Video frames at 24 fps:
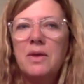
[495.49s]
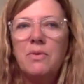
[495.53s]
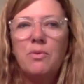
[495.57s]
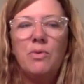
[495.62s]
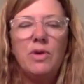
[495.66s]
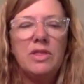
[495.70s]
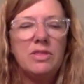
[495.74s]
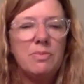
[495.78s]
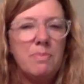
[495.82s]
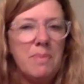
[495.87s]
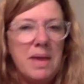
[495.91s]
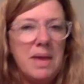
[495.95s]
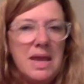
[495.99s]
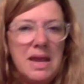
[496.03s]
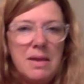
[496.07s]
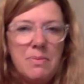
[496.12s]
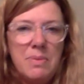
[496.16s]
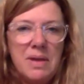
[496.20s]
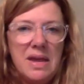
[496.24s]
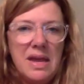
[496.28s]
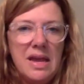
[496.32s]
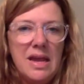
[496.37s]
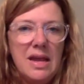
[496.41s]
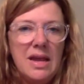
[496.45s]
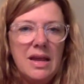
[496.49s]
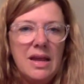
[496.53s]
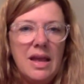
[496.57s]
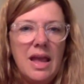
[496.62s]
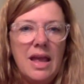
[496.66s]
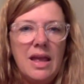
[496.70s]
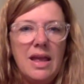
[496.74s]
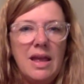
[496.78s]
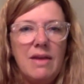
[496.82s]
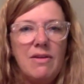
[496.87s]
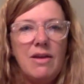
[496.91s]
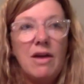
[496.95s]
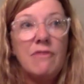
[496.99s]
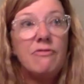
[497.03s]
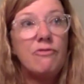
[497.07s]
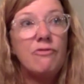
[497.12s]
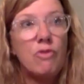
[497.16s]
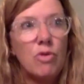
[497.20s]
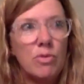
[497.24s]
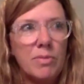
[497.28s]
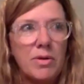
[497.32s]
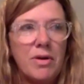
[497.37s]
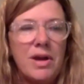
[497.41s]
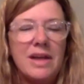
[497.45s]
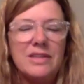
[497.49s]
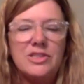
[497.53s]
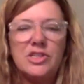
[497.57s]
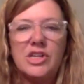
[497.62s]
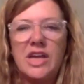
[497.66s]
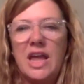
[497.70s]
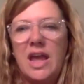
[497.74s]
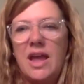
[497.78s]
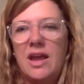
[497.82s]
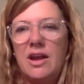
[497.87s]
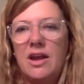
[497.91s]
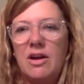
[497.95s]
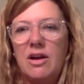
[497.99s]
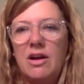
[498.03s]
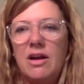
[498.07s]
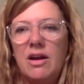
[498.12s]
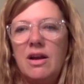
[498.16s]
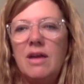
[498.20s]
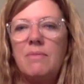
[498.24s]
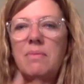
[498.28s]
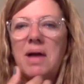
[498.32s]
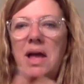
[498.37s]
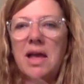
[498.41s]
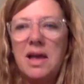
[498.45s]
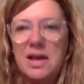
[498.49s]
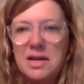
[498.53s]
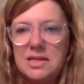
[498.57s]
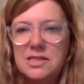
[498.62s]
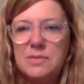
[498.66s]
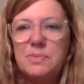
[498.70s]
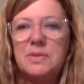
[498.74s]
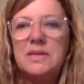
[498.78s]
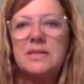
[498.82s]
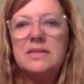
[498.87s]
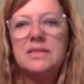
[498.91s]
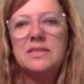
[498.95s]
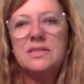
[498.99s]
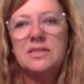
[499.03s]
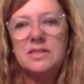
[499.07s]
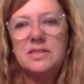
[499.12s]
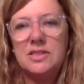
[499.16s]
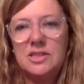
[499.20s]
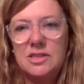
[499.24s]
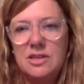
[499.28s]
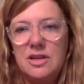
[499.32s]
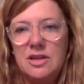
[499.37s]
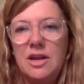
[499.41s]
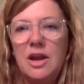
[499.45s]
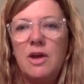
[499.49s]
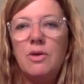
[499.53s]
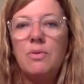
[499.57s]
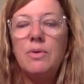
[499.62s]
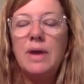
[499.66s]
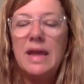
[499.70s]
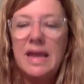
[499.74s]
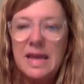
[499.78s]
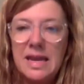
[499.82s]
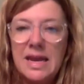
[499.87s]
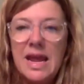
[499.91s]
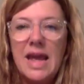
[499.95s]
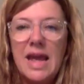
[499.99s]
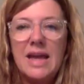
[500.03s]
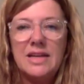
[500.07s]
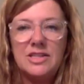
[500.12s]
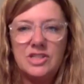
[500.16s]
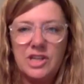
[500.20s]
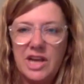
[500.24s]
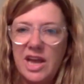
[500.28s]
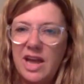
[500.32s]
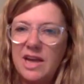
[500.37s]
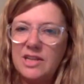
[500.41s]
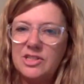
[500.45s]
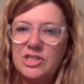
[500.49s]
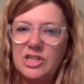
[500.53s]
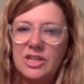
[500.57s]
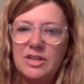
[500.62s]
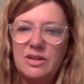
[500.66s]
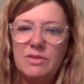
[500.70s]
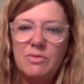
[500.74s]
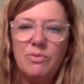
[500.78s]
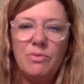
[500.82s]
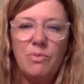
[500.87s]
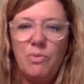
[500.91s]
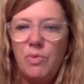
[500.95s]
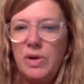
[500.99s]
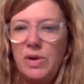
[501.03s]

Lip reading: with me being a former educator and my husband's, in education,